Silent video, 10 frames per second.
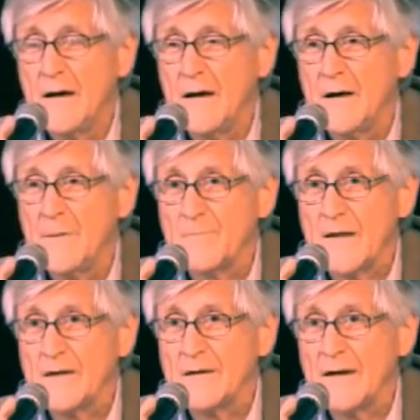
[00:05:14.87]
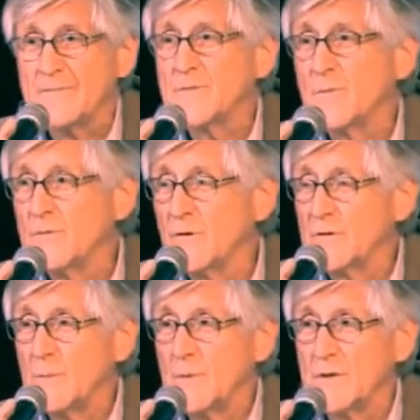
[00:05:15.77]
um, and after we wrote
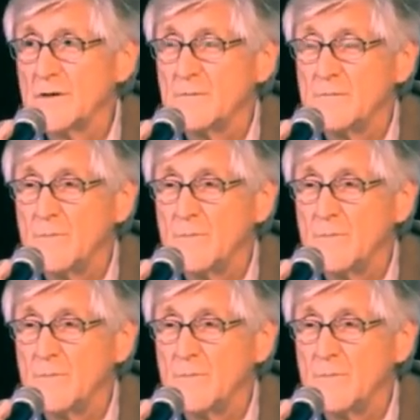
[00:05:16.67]
the book, uh,